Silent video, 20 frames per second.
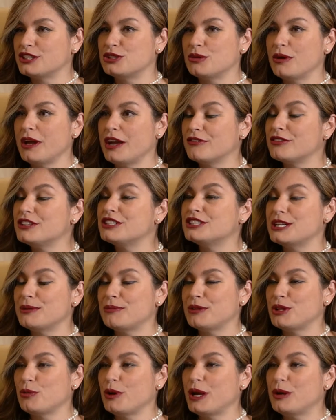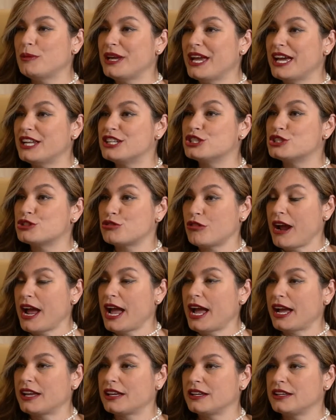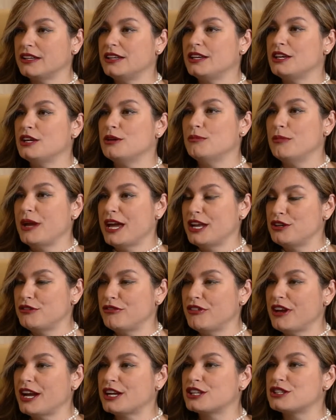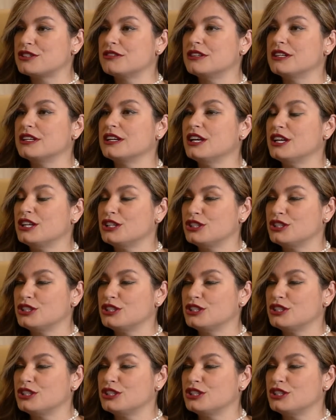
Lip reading: So every step of the way we had to track manufacturing,